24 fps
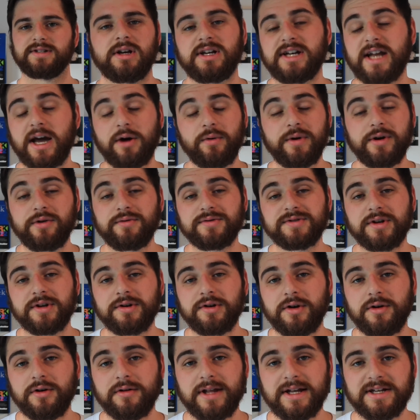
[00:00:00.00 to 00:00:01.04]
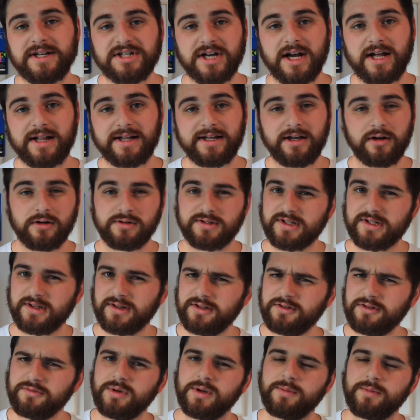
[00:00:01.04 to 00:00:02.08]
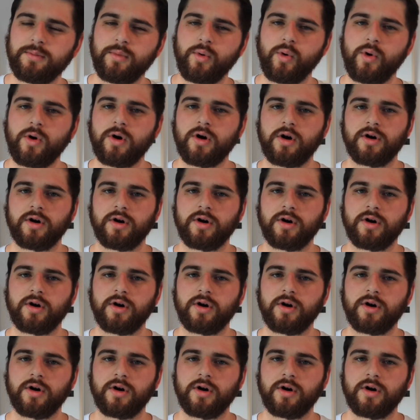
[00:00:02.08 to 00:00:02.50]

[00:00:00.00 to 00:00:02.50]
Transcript: Now, we also know that Charlie owns a little bit more